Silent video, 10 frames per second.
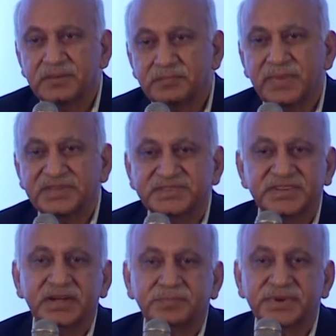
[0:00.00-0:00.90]
must
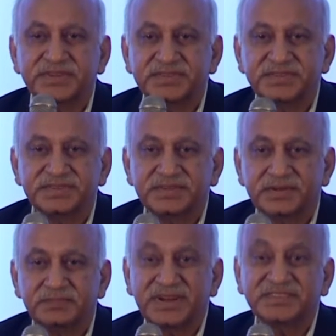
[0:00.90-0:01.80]
take presence,
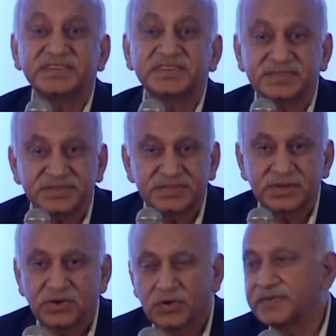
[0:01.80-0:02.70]
precedence
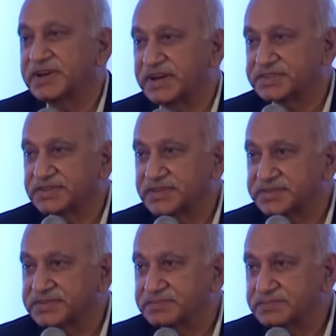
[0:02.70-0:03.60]
over
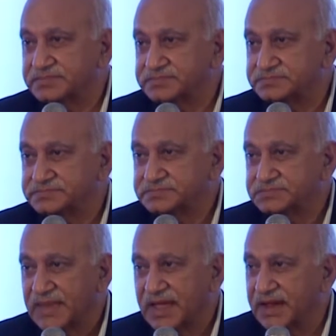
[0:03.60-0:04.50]
nationalism.
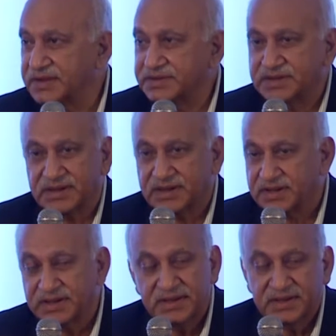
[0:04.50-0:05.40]
And uh,
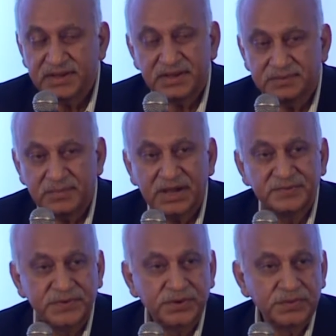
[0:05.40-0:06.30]
in my
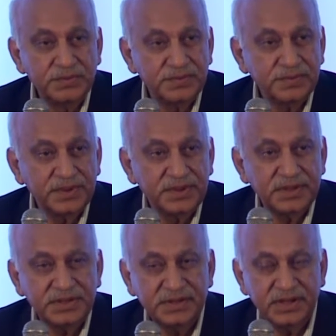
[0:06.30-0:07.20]
view,
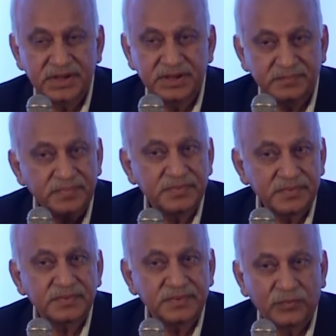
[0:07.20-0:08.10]
the
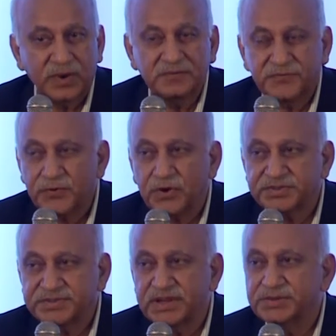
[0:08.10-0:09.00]
one
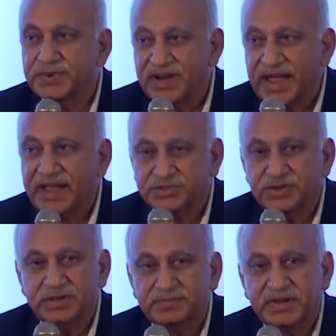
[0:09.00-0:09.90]
force that will
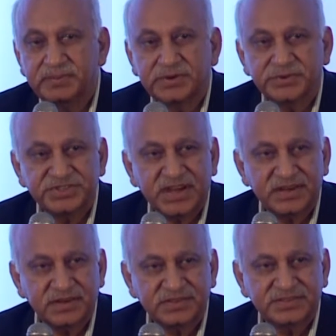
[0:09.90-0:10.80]
actually be able to
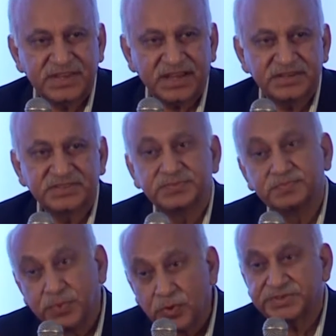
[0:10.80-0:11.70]
challenge, challenge
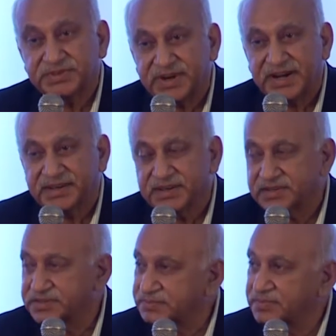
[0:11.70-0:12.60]
both
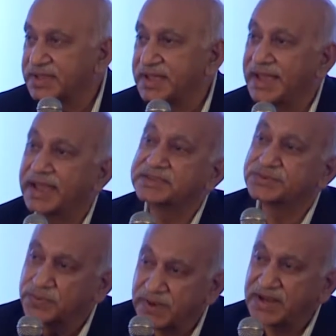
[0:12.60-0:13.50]
radicalism
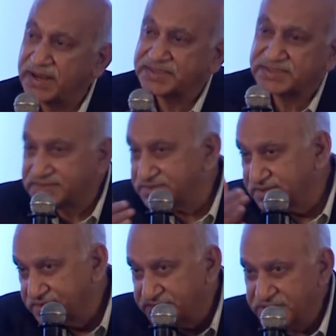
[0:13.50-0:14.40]
as well as
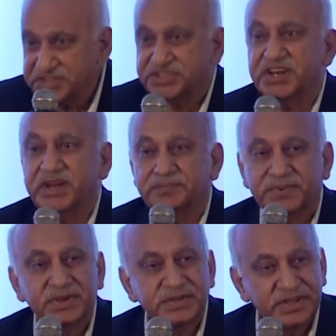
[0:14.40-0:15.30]
reshape
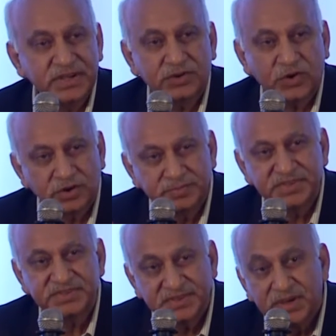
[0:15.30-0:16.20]
the
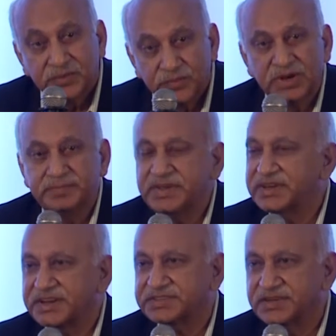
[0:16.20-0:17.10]
economies will be
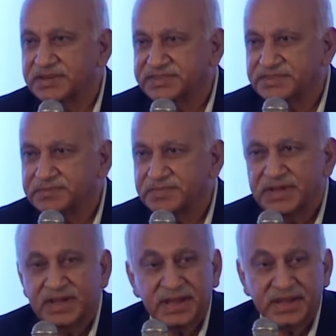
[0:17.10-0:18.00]
nationalism.
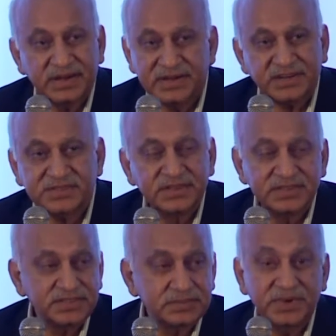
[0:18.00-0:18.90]

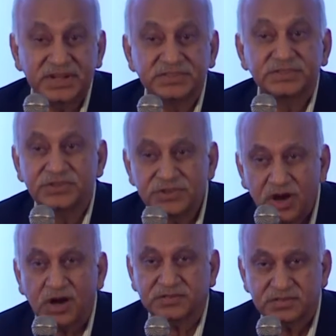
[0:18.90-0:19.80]
Nationalism is
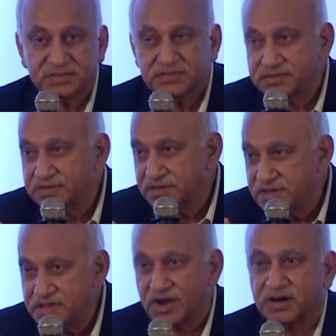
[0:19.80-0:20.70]
not,
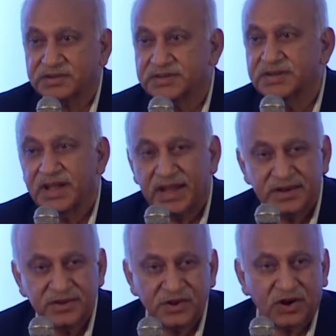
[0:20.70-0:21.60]
not,
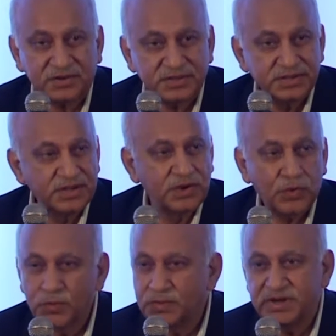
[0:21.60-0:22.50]
and not
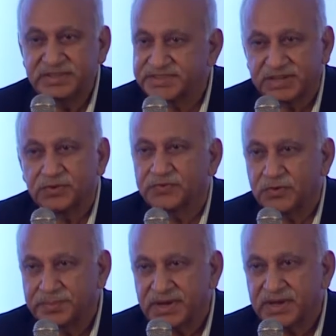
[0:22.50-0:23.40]
only
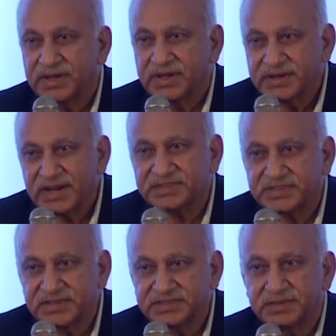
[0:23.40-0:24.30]
xenophobia.
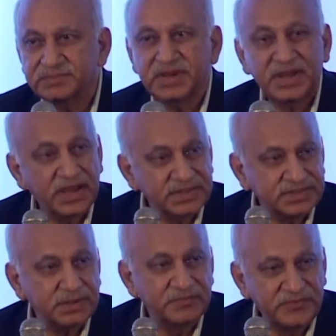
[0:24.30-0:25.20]
Nationalism has
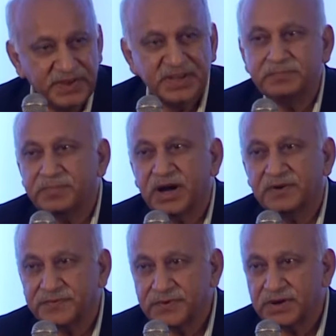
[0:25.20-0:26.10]
some very
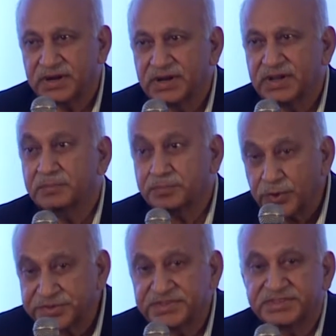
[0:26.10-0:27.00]
powerful
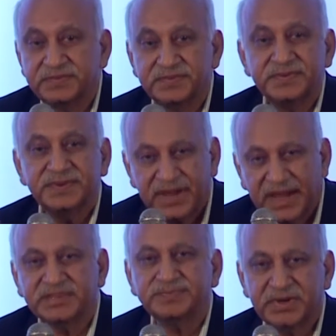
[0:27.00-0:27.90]
positive
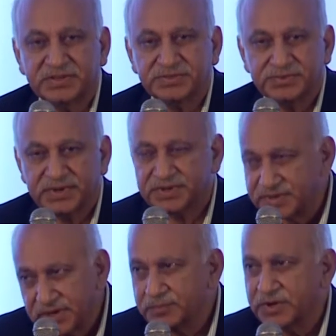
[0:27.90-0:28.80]
aspects to it.
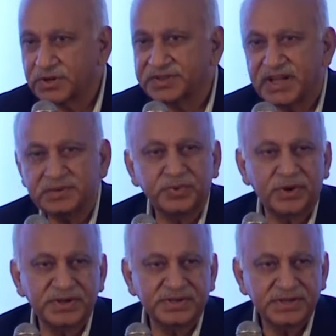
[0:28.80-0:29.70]
But on that
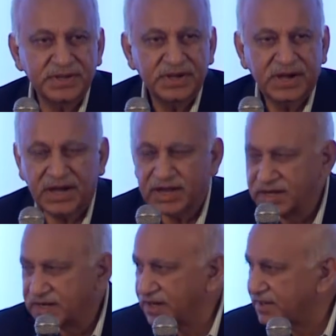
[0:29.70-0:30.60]
point,
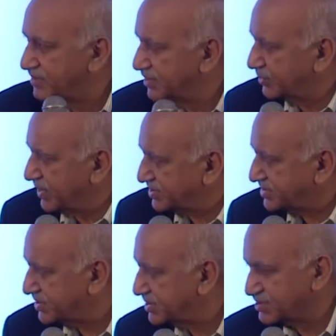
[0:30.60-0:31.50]
I'll uh, request
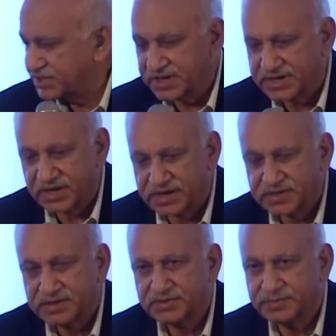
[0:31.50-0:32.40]
Shahriar
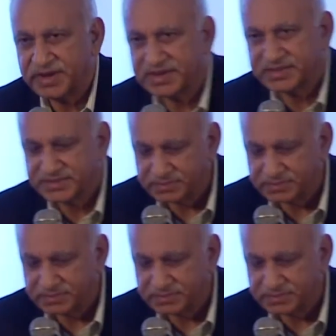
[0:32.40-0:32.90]
to make his